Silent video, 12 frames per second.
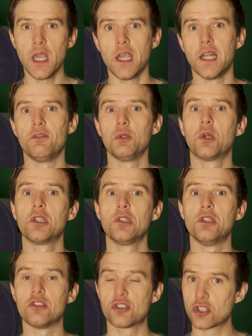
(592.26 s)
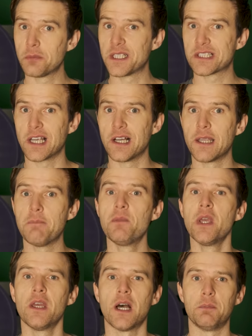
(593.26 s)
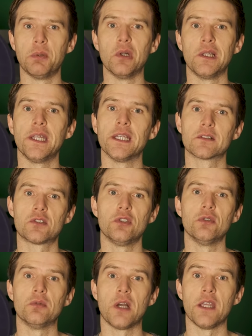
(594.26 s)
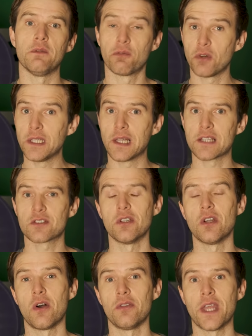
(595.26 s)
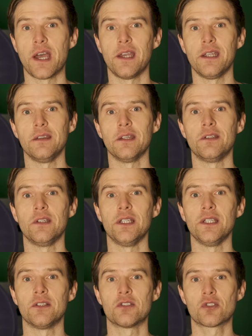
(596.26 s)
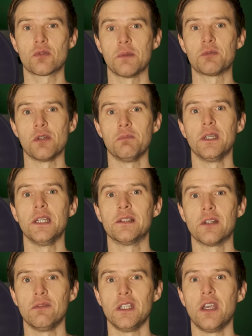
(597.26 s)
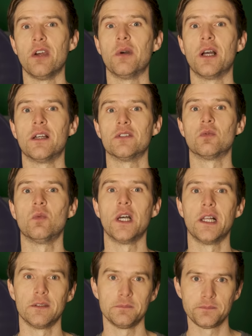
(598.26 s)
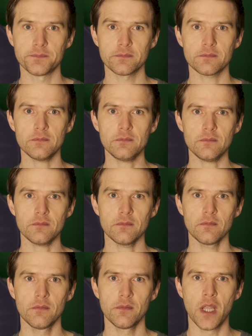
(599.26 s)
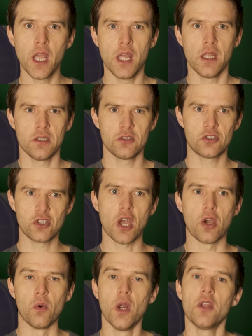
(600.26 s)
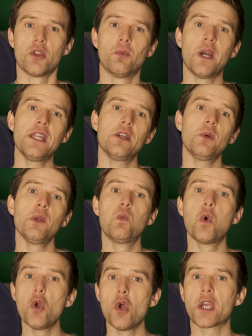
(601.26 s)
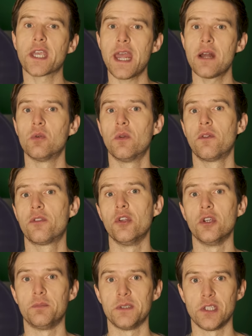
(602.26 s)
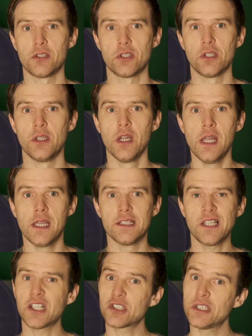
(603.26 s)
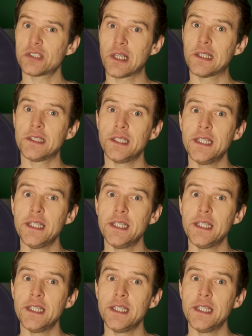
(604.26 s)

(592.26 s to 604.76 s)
And if you want to learn summertime, I'll put a link to a free lesson on that in the description beneath the video as well. So, the way that we work out third position is actually slightly